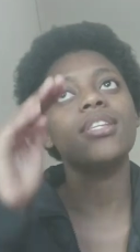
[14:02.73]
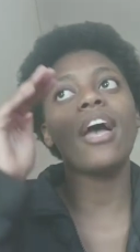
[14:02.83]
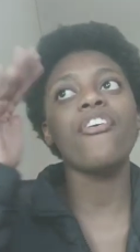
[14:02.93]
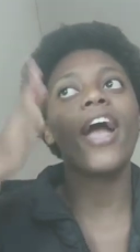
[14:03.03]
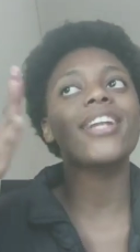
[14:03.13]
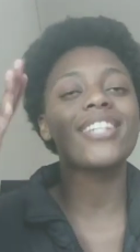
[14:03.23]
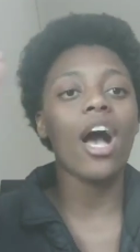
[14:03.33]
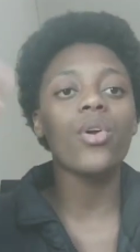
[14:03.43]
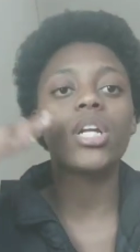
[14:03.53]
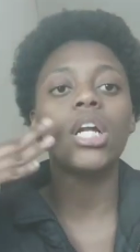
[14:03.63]
I write
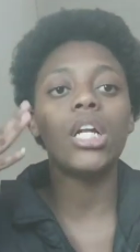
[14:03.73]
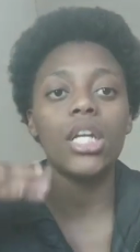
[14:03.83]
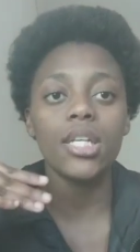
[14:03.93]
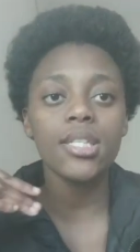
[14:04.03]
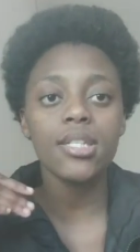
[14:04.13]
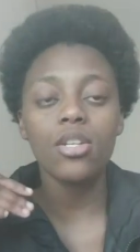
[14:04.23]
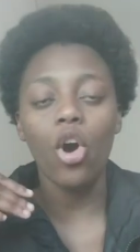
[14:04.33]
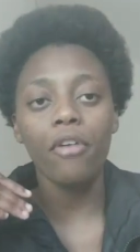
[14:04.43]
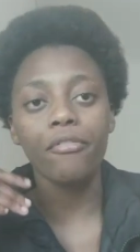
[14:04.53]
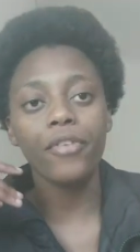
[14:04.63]
down a list
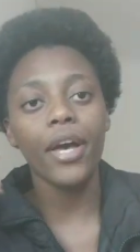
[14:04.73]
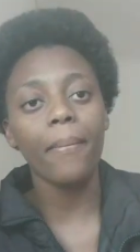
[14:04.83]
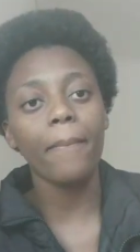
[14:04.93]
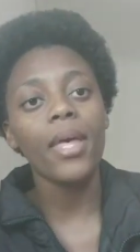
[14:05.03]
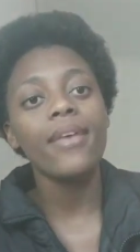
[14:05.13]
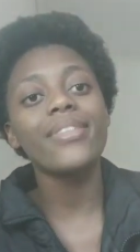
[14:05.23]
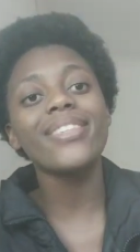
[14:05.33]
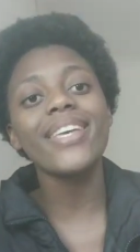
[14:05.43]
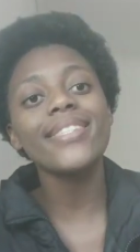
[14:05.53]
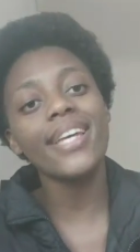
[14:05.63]
of the
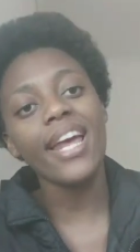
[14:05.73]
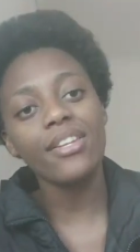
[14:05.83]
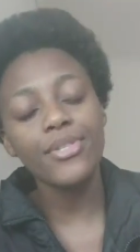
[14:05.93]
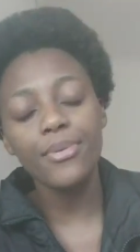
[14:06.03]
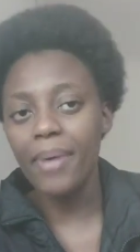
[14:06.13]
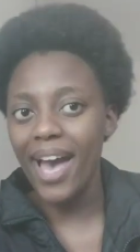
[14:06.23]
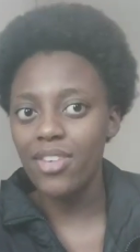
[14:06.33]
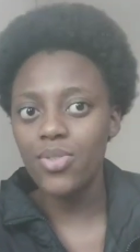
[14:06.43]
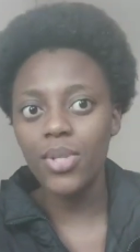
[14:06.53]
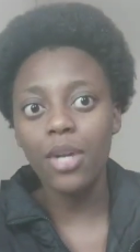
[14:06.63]
things that I need to buy,
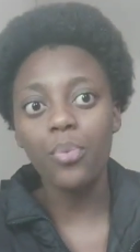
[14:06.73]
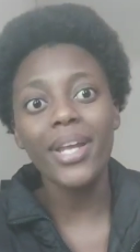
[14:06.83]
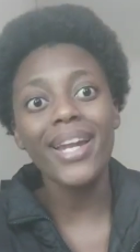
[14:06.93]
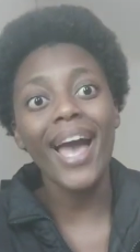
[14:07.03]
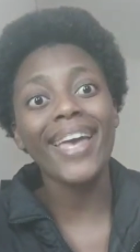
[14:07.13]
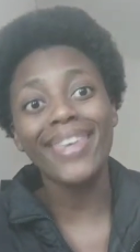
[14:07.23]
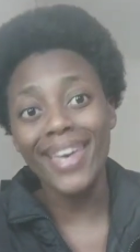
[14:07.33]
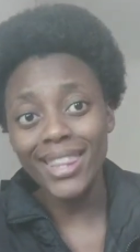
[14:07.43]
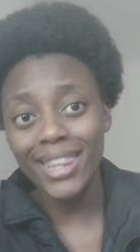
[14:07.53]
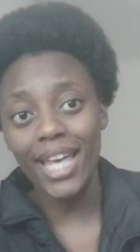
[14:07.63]
so that when I
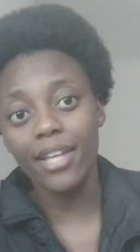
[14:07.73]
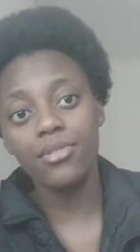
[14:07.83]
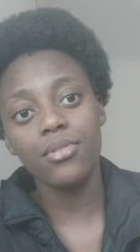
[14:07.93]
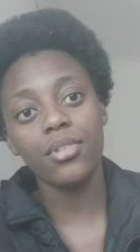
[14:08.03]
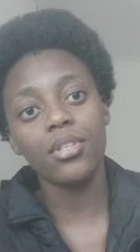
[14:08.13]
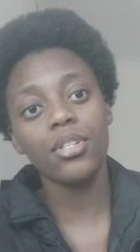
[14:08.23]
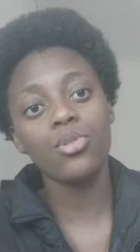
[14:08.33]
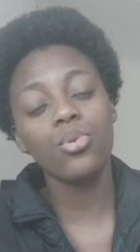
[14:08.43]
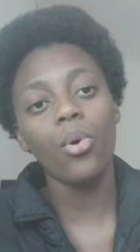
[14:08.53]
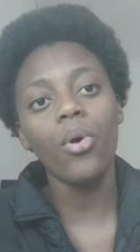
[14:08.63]
get there to the
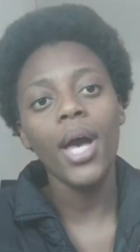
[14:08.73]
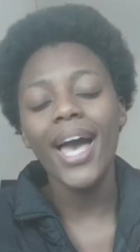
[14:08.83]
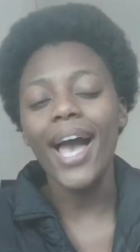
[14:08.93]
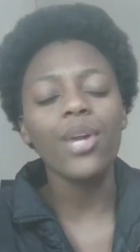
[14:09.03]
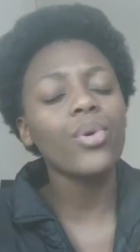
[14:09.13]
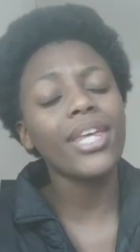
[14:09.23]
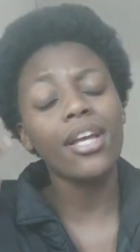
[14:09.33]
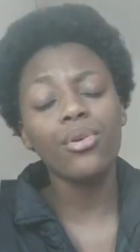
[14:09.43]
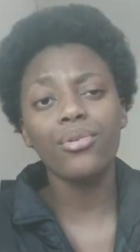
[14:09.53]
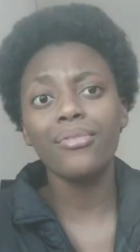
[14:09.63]
store, I don't
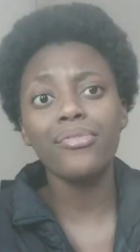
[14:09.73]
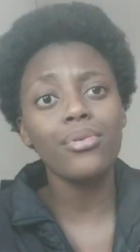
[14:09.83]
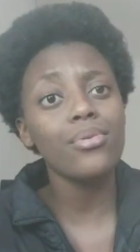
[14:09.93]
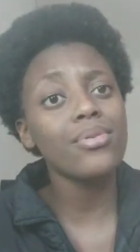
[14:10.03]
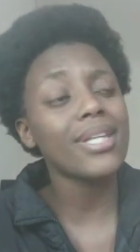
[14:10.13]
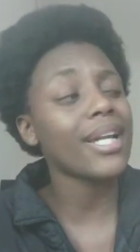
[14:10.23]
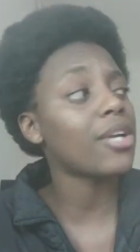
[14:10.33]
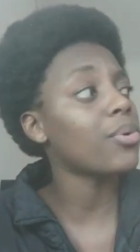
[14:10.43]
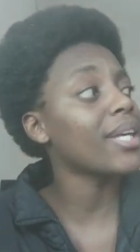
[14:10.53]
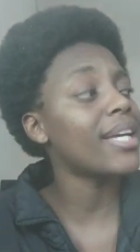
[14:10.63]
get confused and I
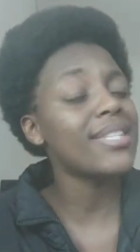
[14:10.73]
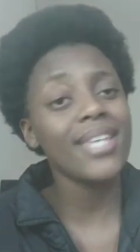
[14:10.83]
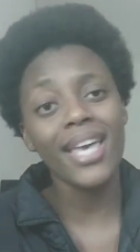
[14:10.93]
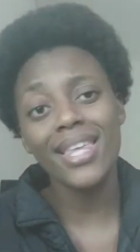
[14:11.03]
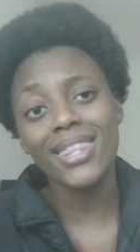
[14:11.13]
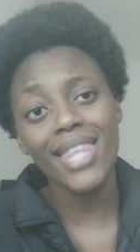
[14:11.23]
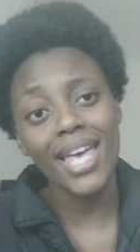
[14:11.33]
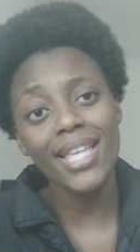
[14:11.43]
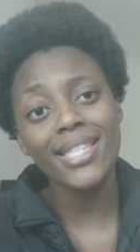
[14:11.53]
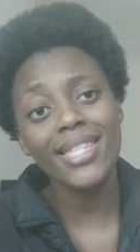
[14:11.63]
don't get taking
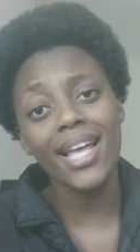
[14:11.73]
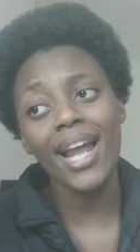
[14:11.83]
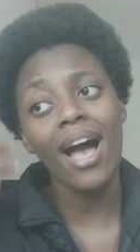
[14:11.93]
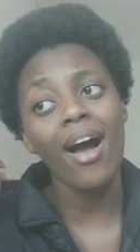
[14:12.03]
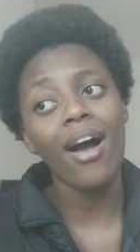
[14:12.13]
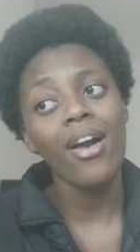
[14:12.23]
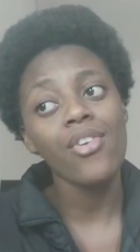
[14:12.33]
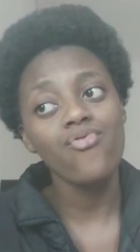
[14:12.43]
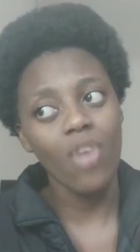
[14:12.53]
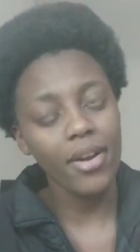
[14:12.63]
things that are
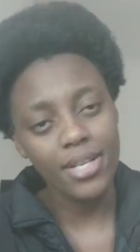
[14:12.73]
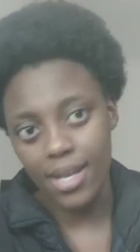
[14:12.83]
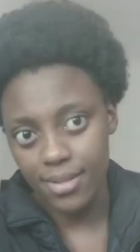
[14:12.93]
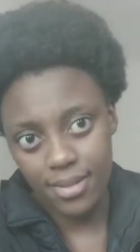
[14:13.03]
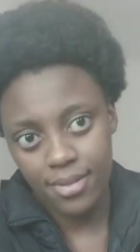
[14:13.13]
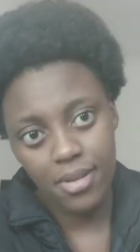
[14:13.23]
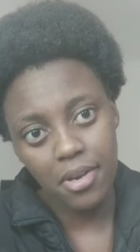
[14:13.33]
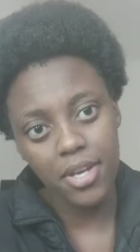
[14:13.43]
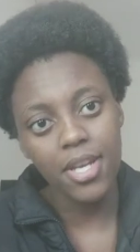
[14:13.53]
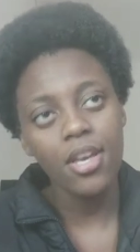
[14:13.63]
not
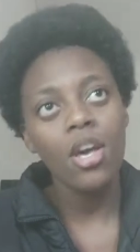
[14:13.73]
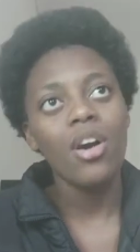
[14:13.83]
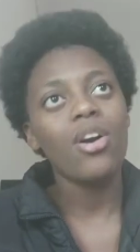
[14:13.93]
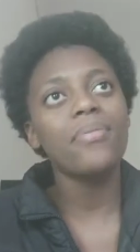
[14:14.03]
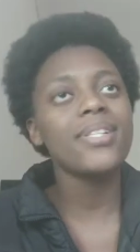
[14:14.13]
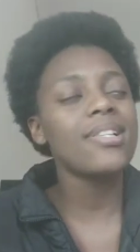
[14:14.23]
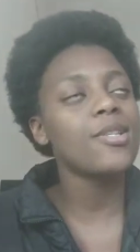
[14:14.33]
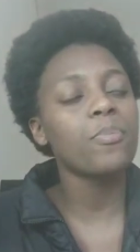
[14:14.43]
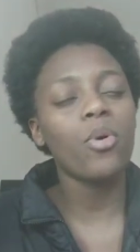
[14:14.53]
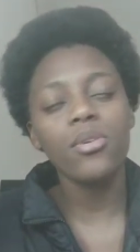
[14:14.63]
necessary. Obviously,
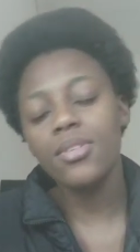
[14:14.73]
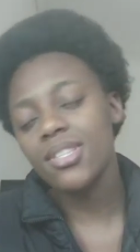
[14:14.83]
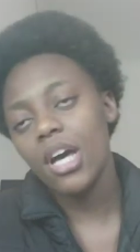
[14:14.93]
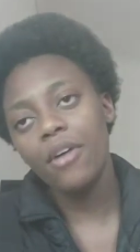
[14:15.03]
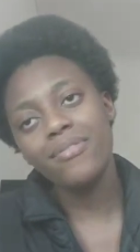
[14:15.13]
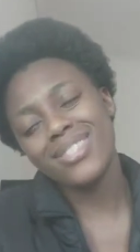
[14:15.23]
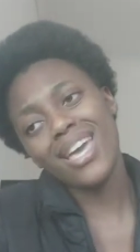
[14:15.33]
spoil yourself.